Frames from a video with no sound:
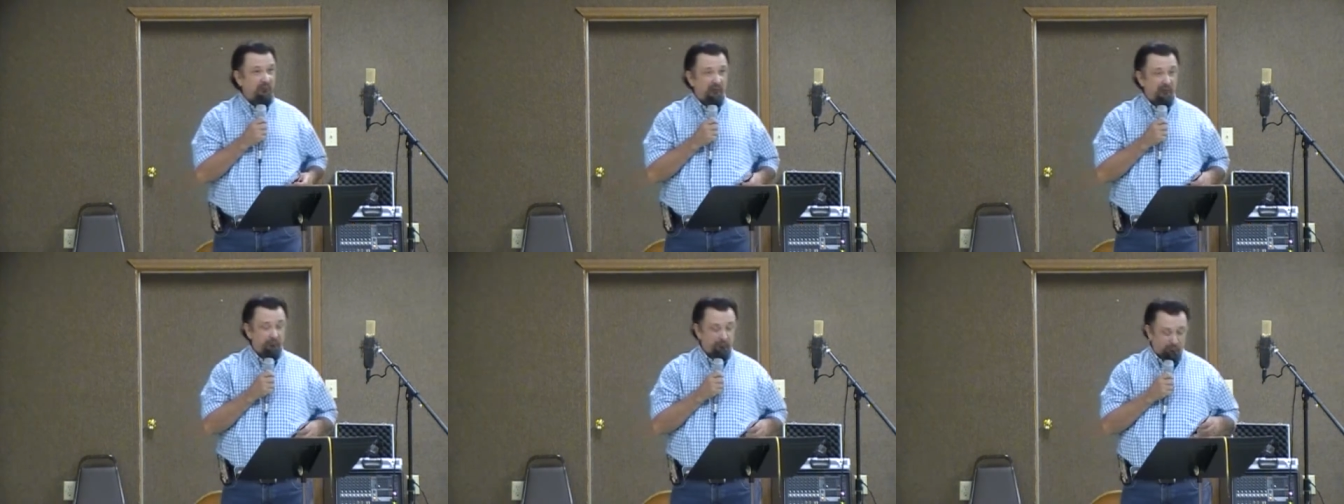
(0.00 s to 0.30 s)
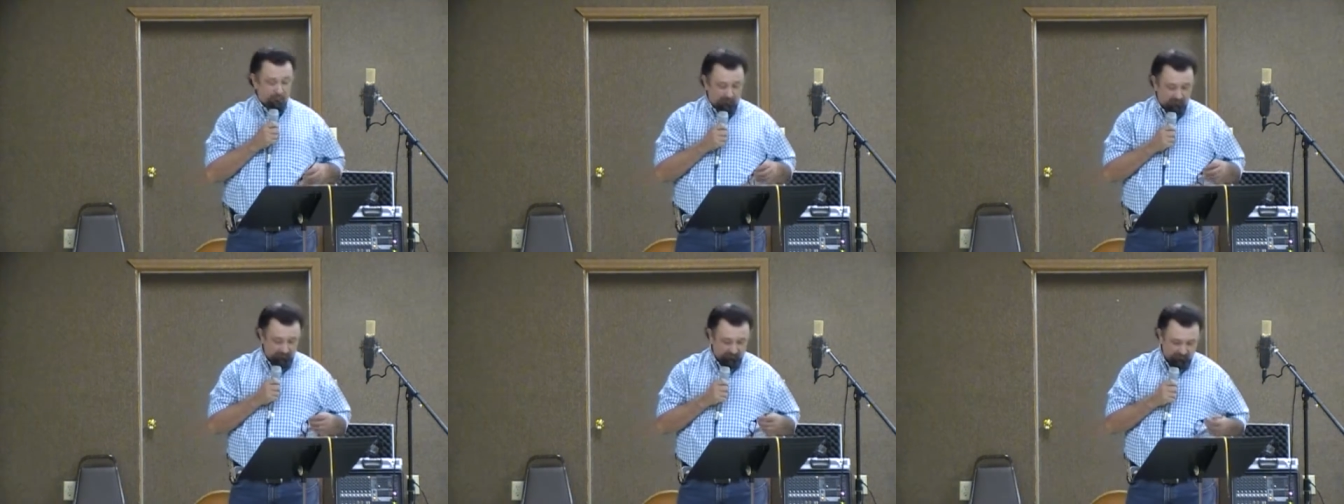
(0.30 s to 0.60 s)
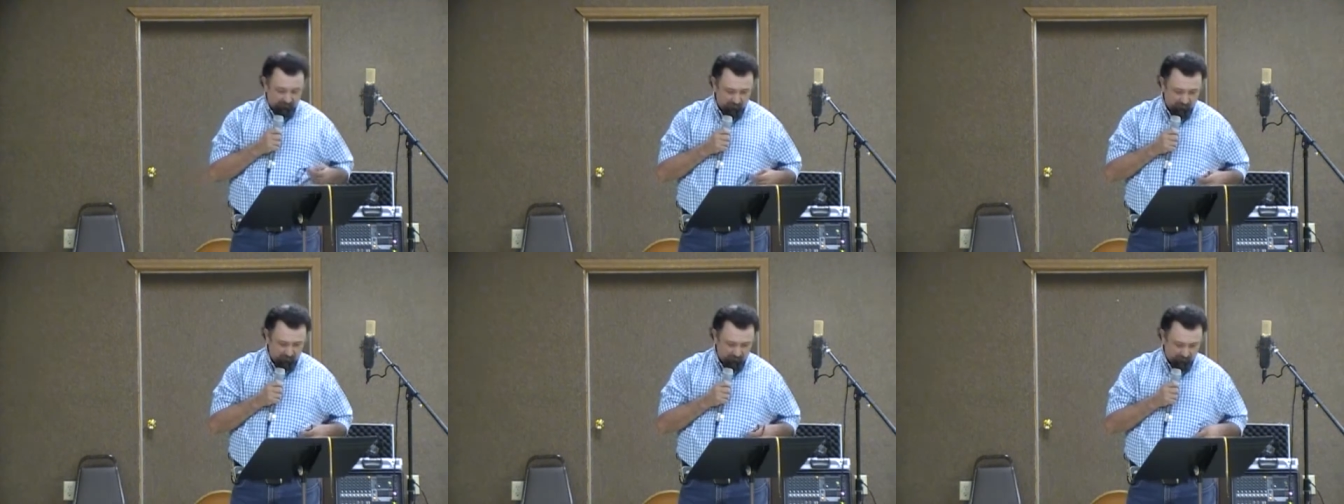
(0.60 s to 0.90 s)
I praise
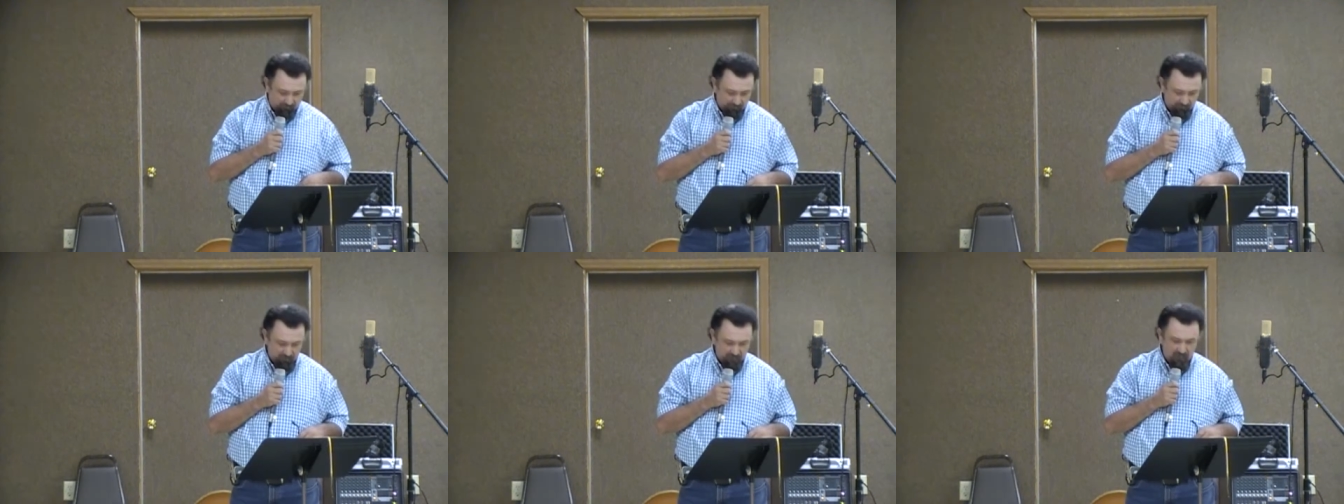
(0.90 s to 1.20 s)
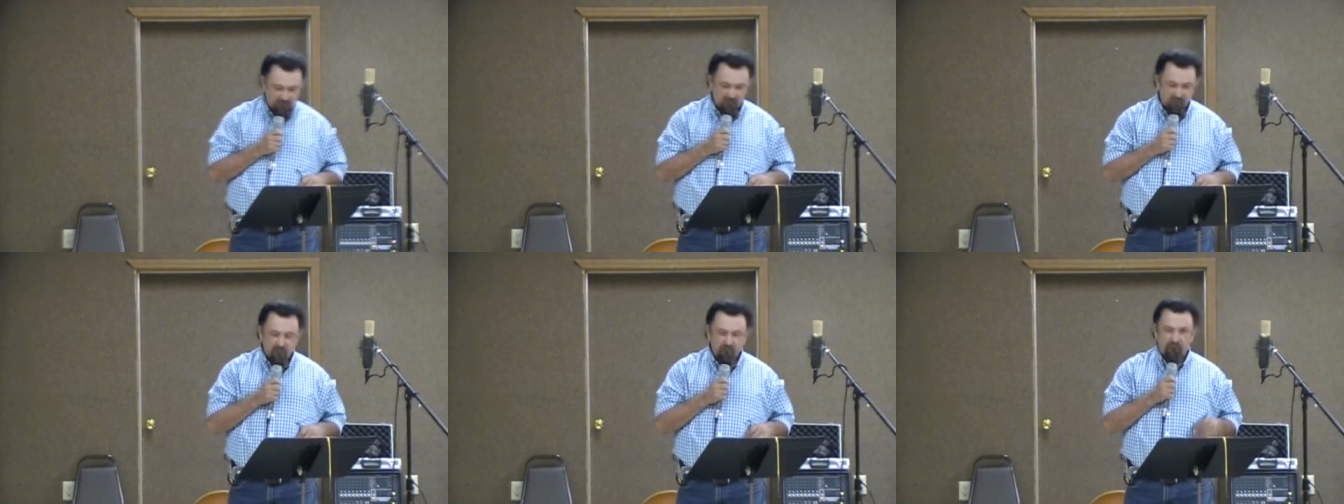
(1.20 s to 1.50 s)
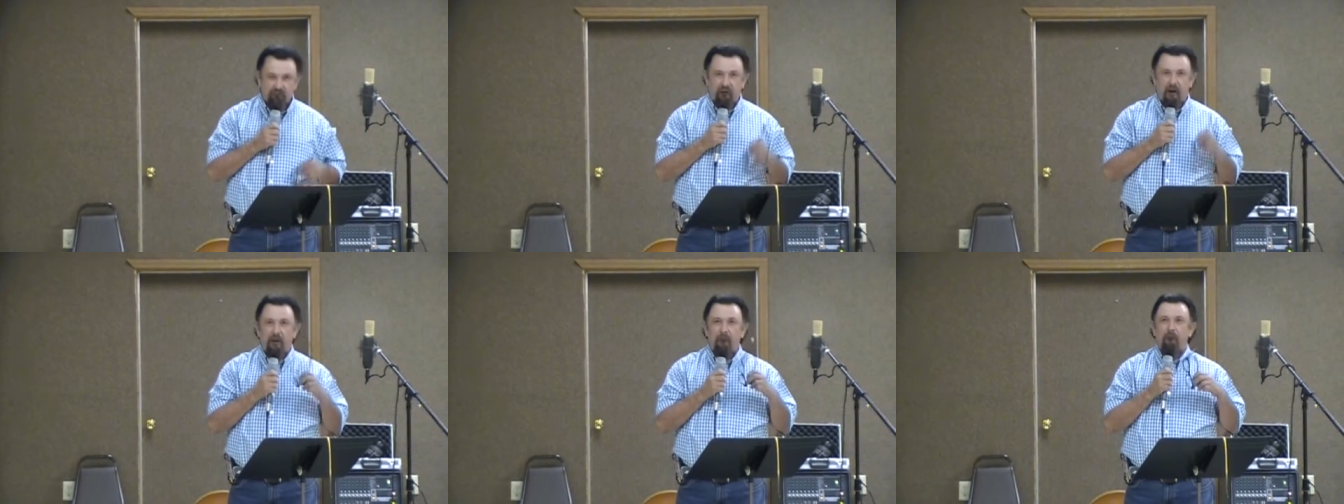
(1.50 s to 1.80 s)
the Lord.
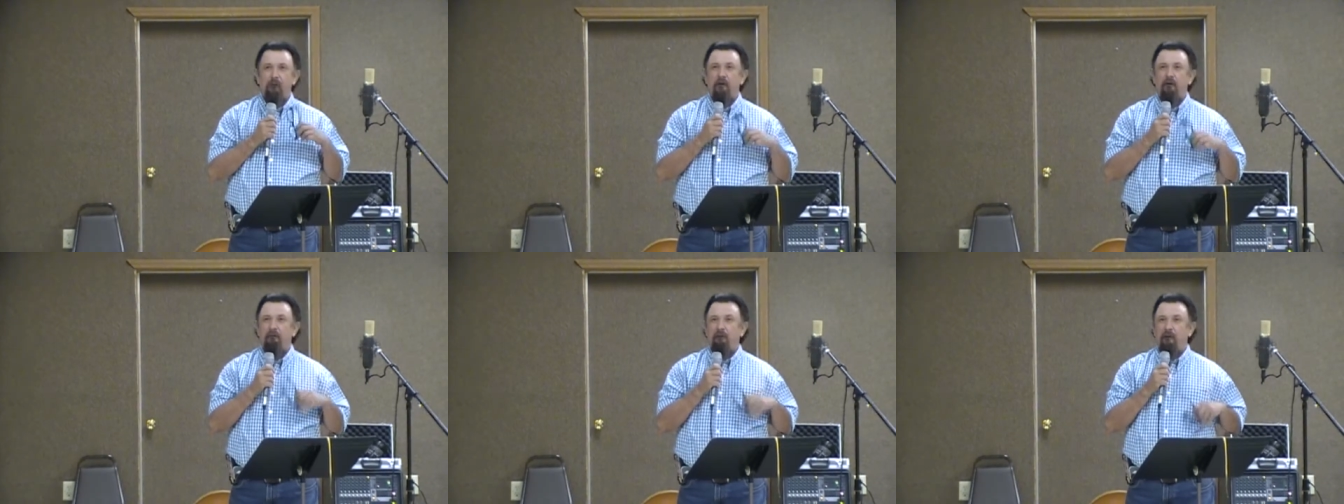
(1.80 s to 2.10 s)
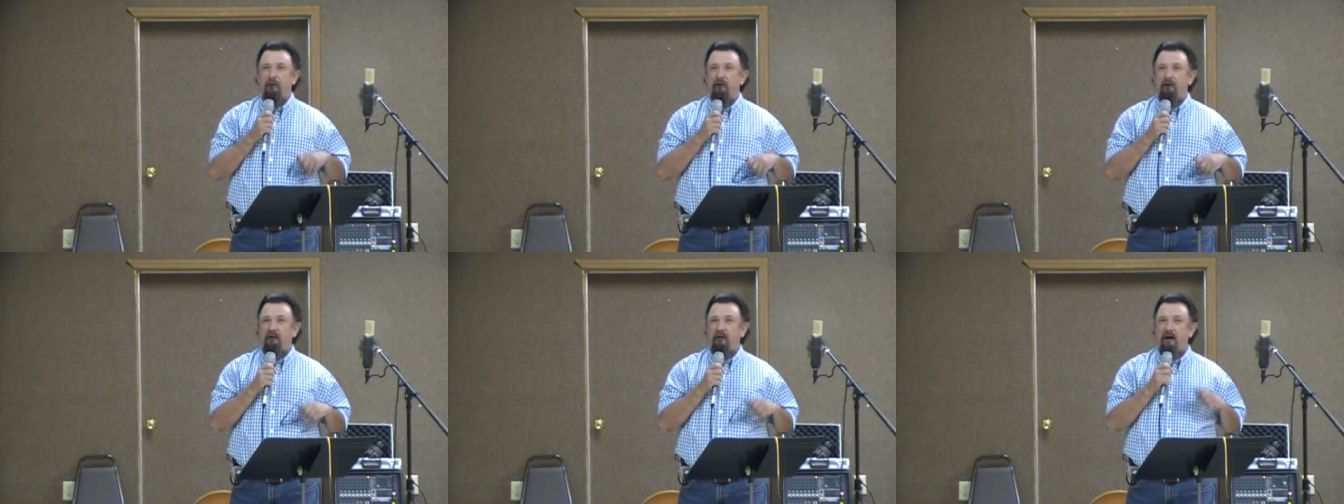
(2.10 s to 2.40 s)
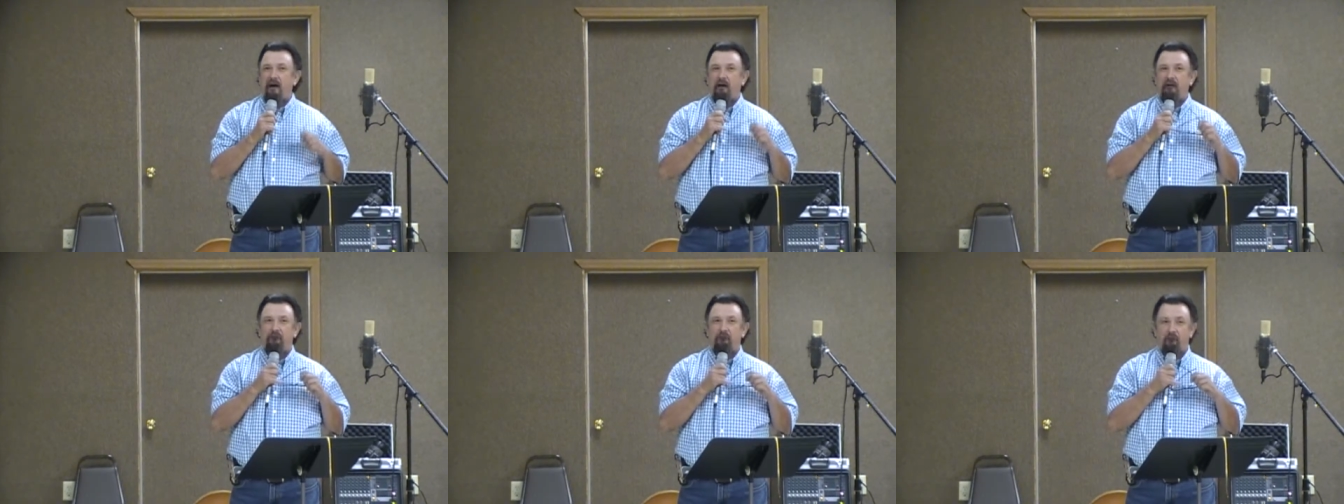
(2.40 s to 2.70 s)
Stay with me
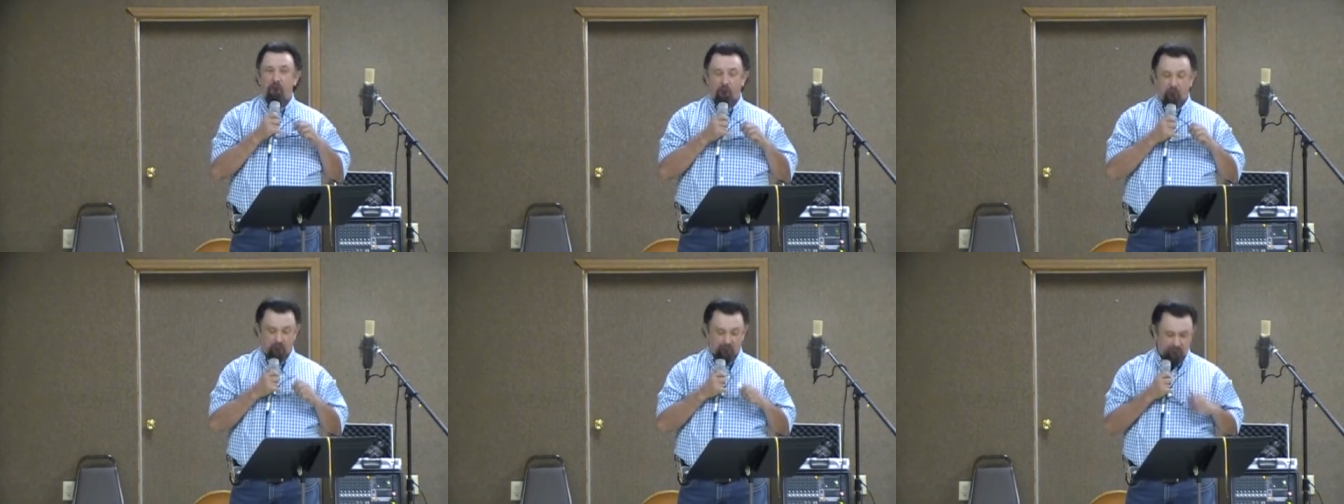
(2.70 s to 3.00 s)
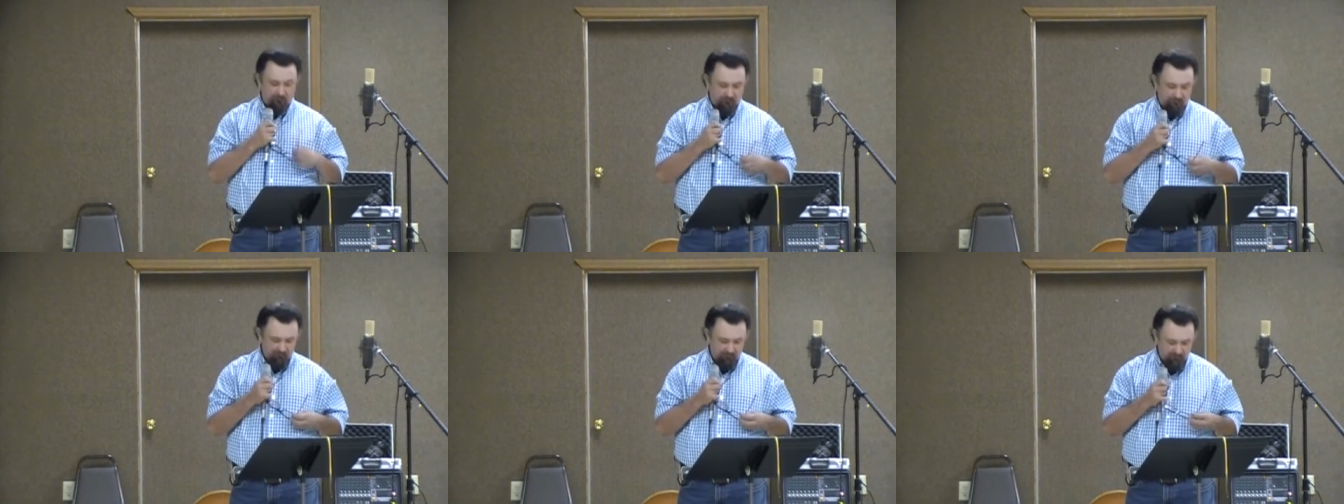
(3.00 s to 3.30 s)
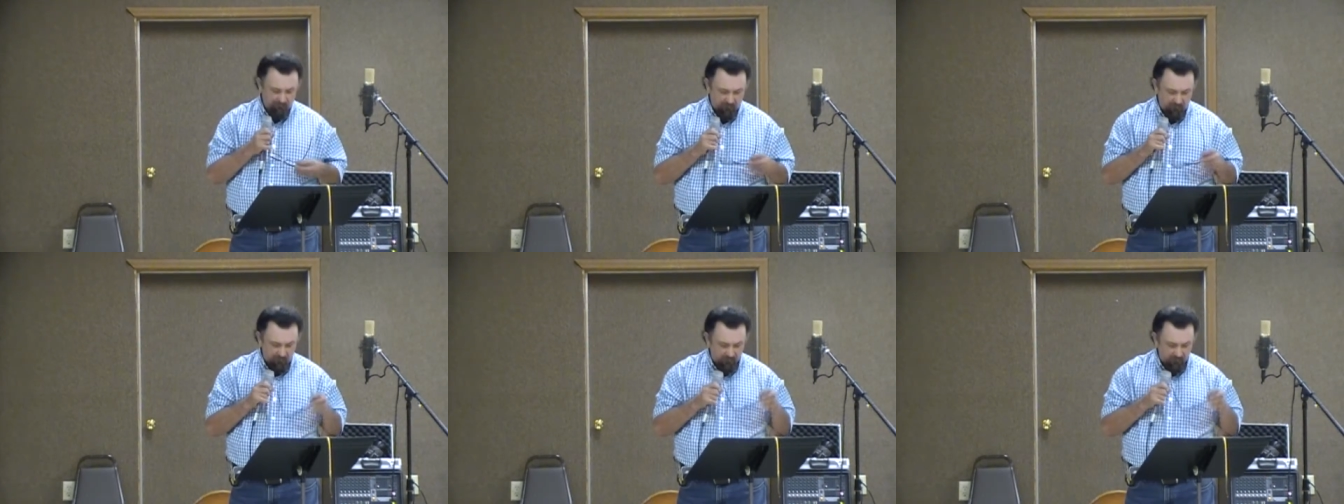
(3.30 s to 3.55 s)
tonight if you would.